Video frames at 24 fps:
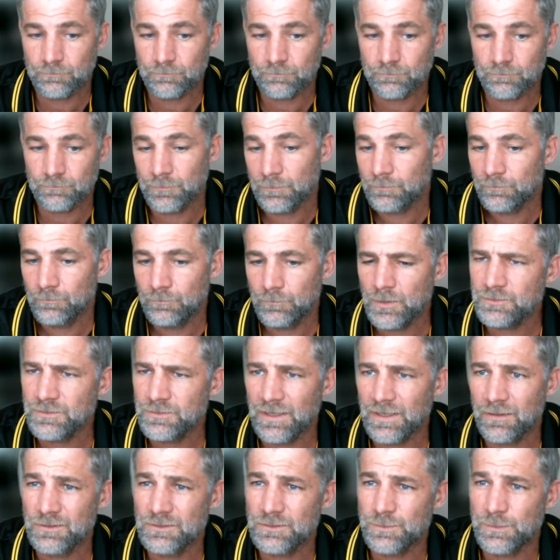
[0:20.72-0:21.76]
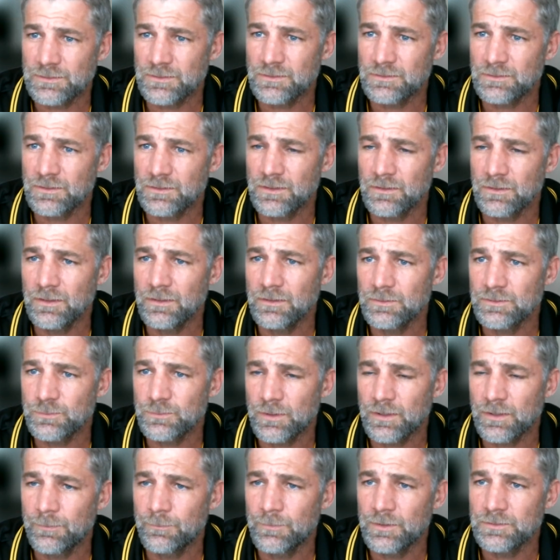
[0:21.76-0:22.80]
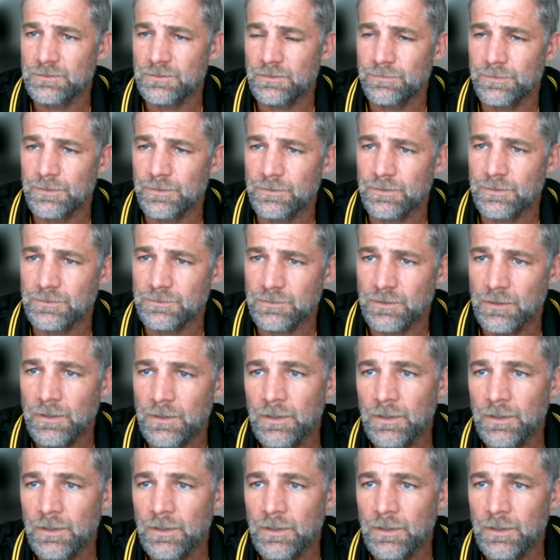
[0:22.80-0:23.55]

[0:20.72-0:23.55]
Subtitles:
mostly aerospace engineering is where I mostly focus.